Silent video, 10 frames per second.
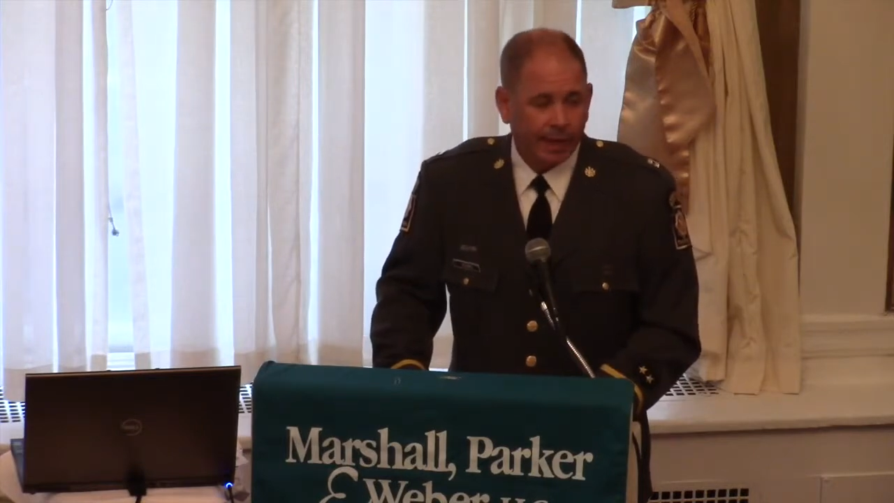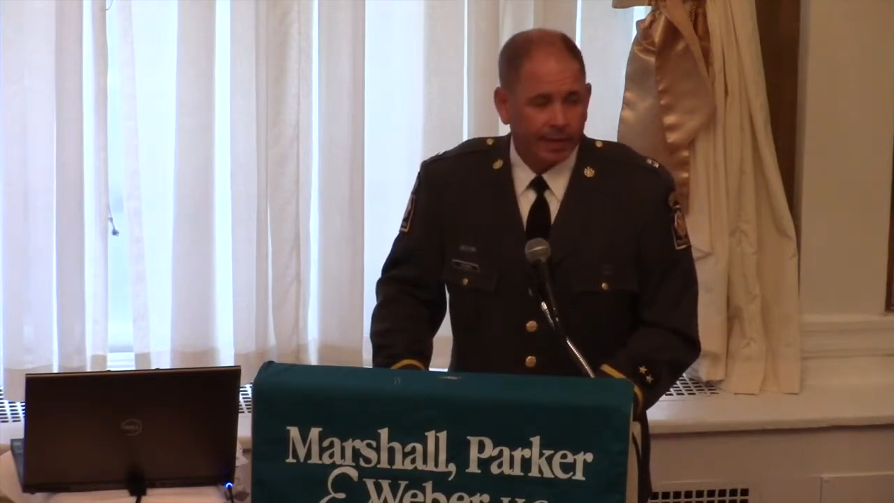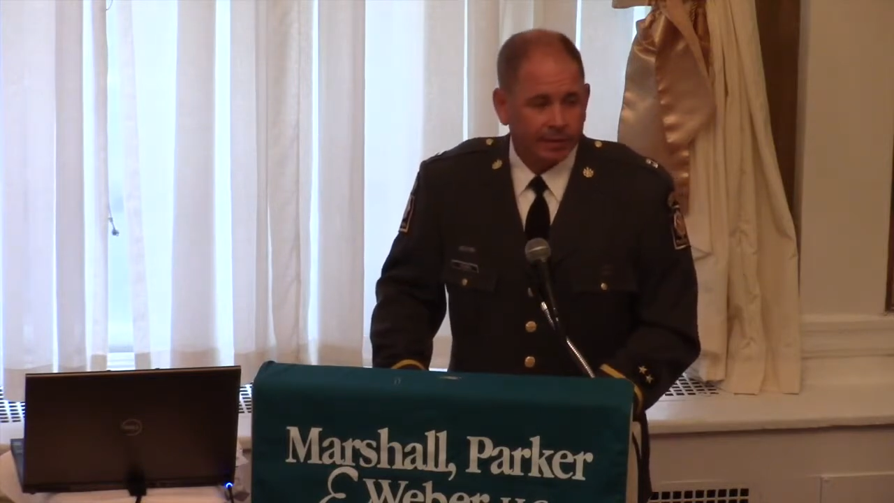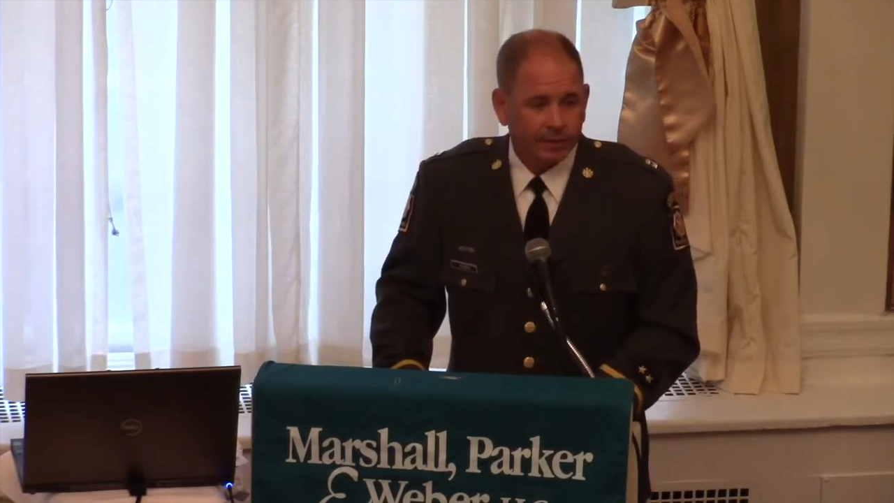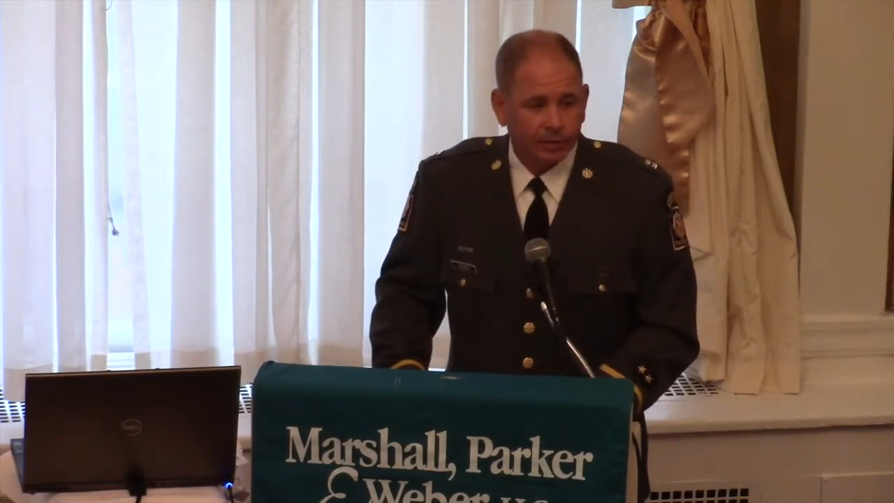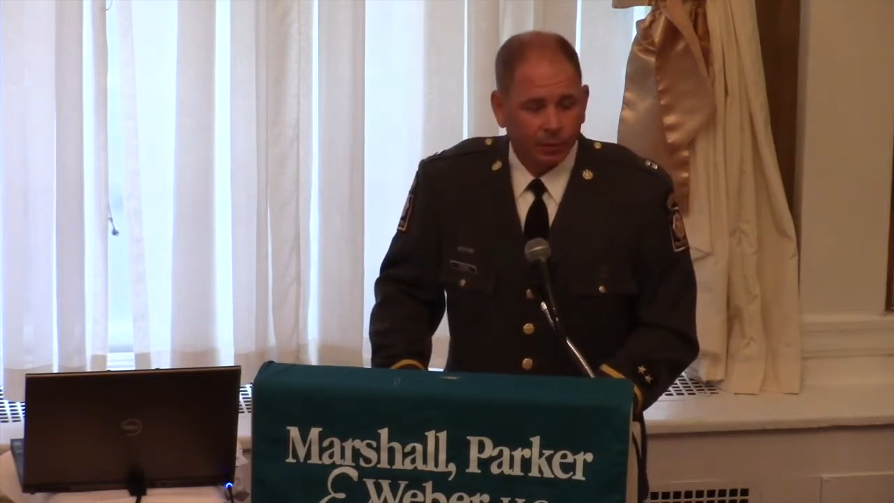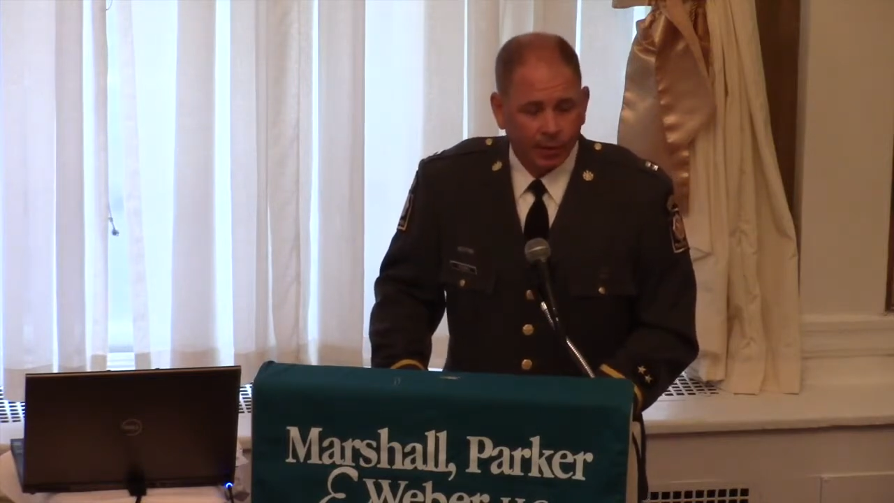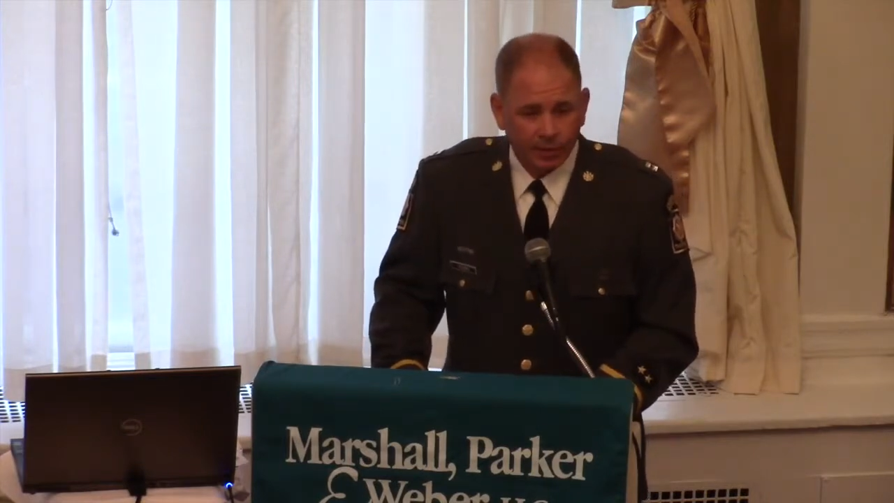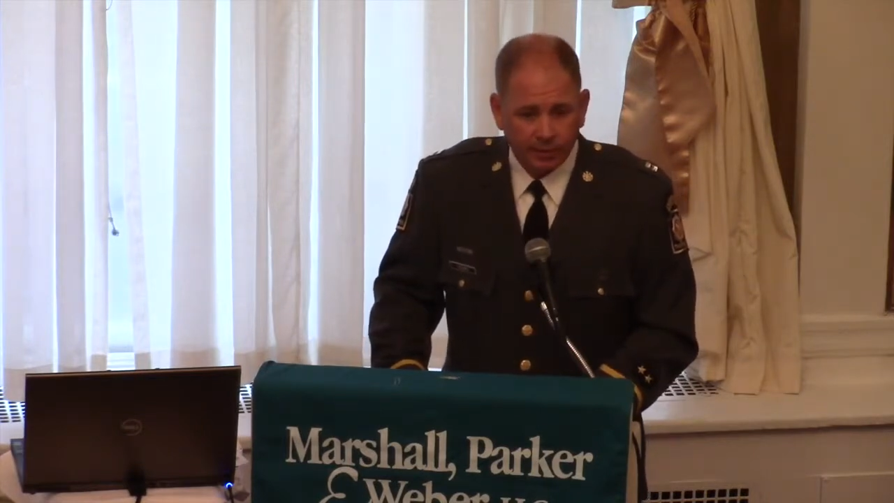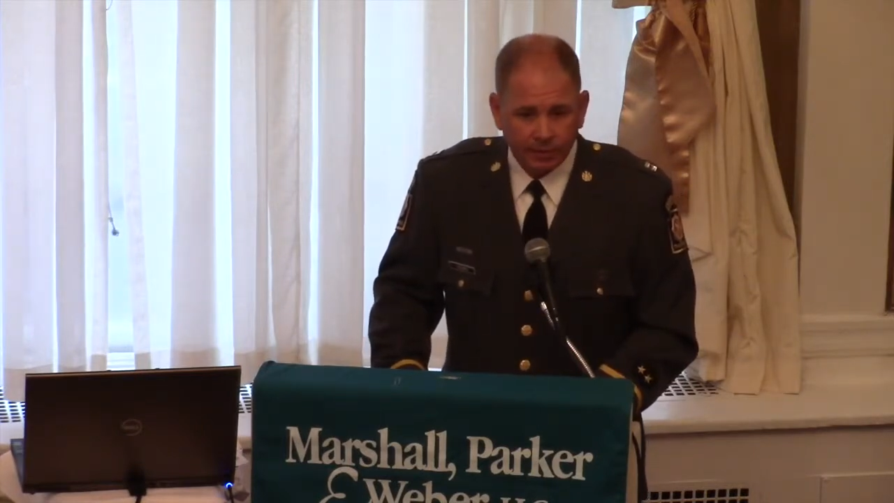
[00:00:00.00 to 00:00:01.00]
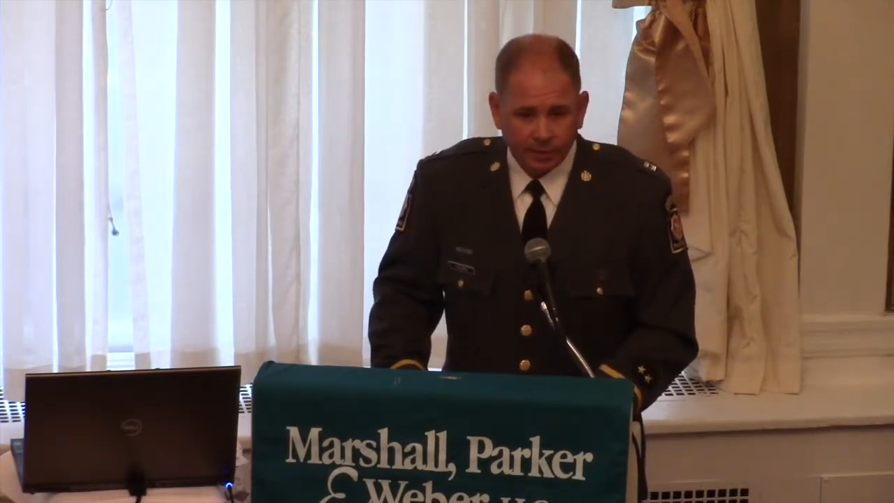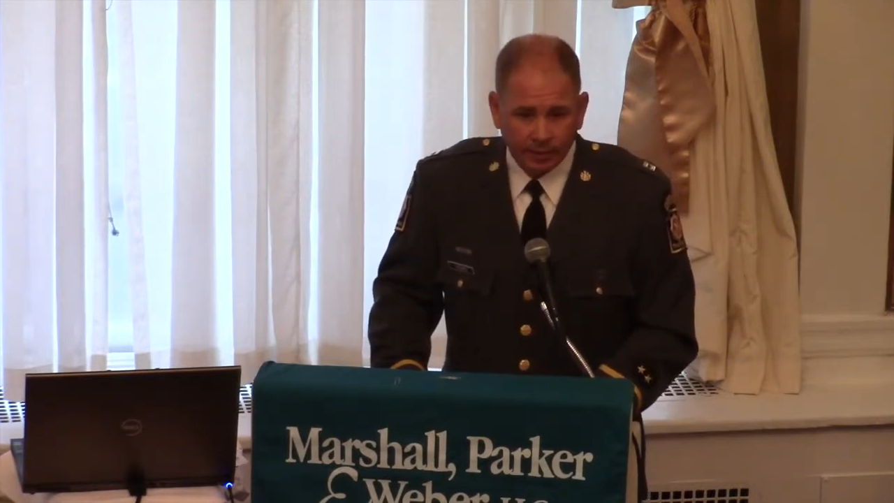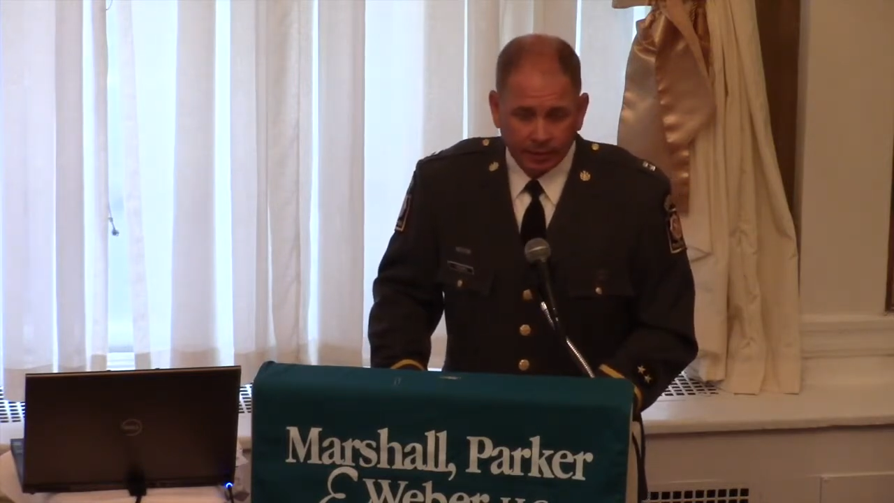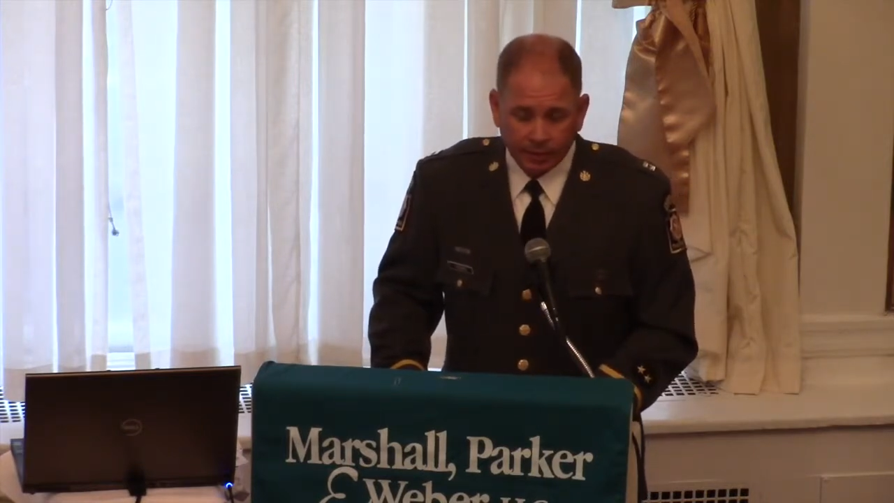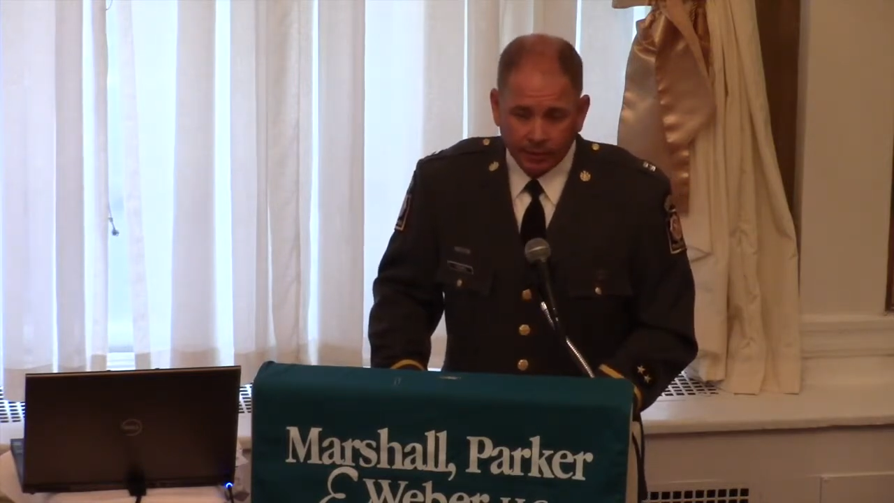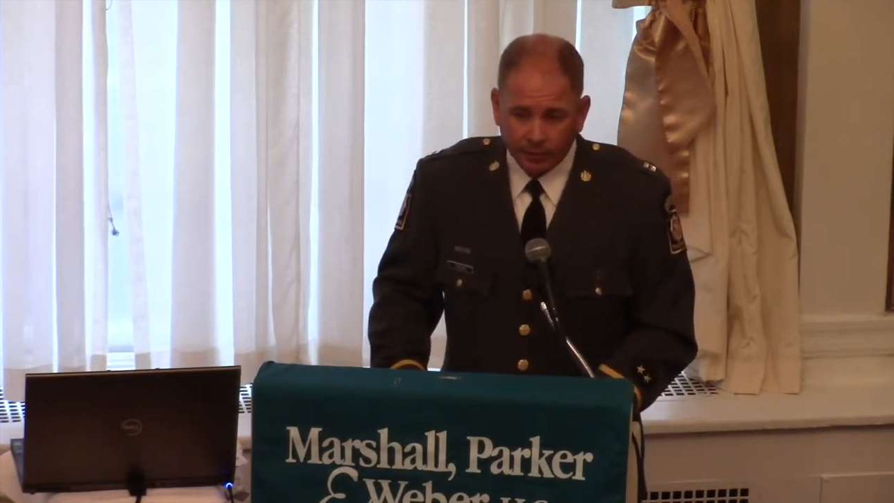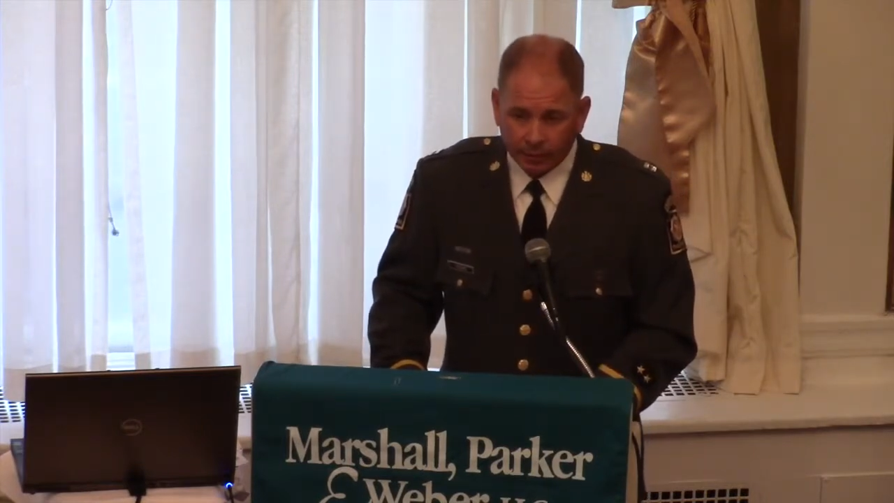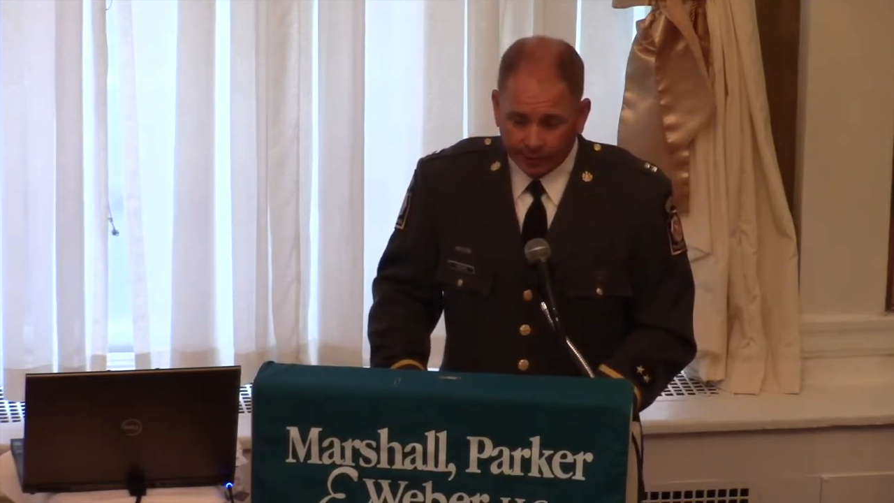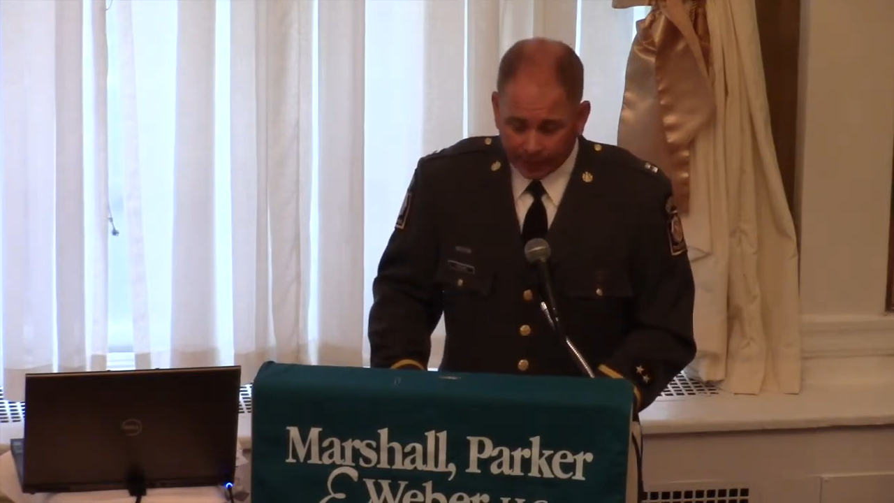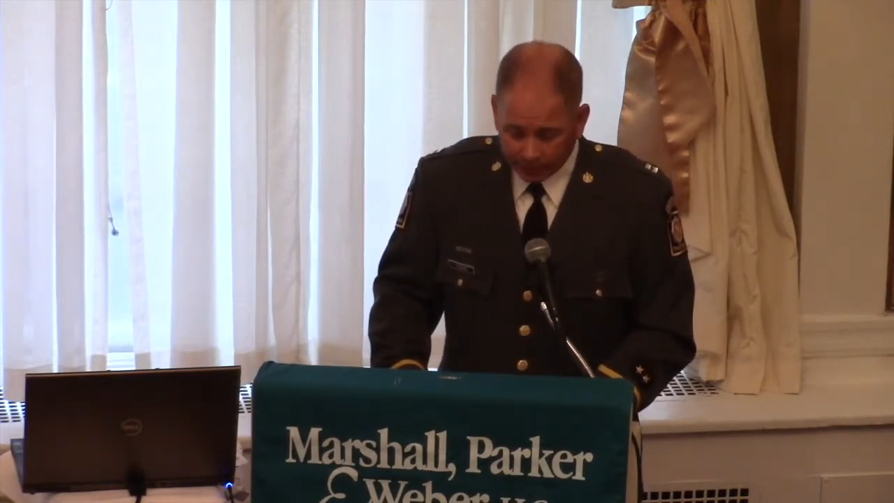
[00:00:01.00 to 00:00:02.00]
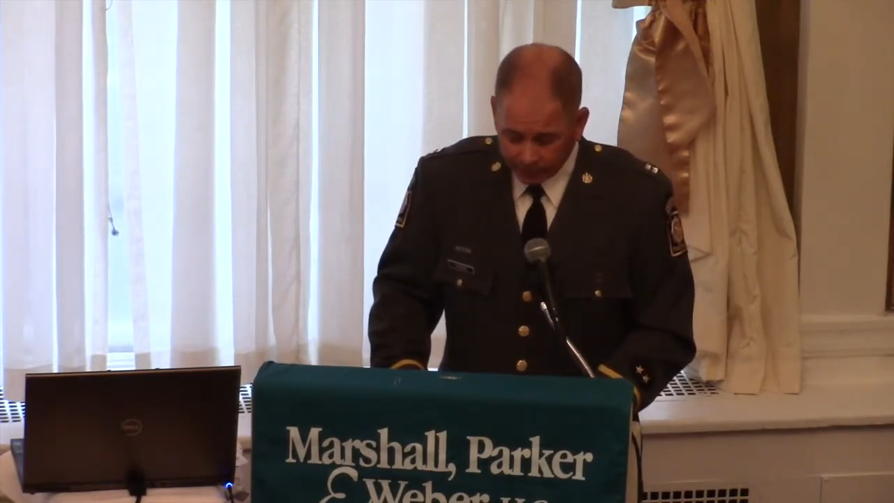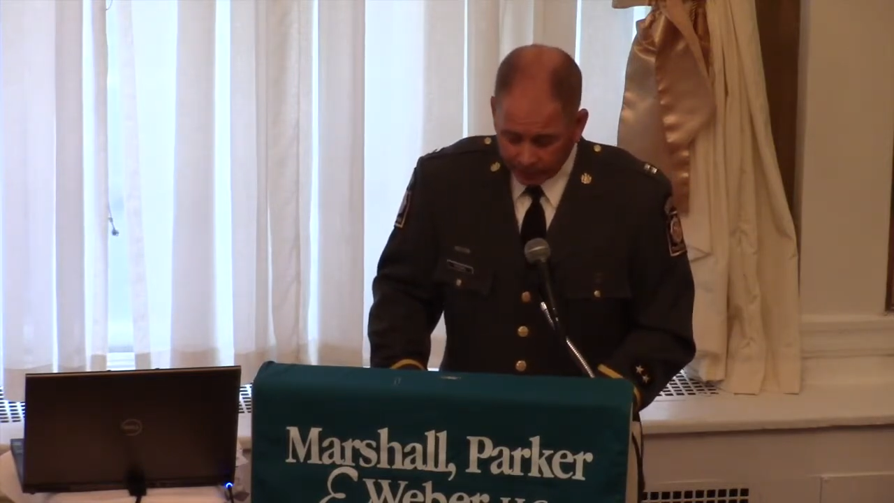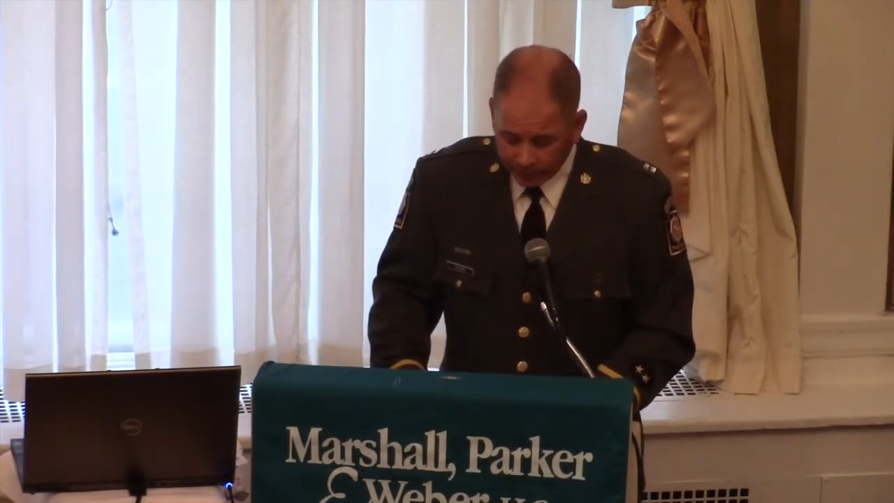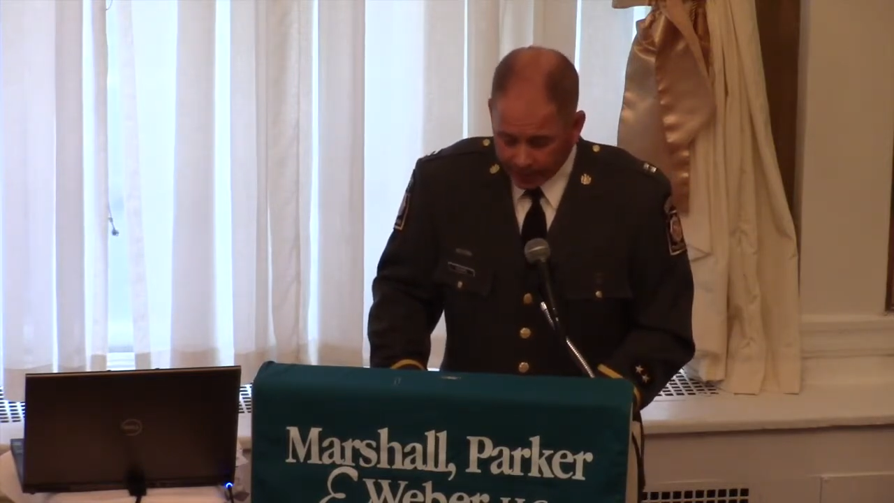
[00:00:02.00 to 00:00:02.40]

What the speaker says: ask these questions and if they continue to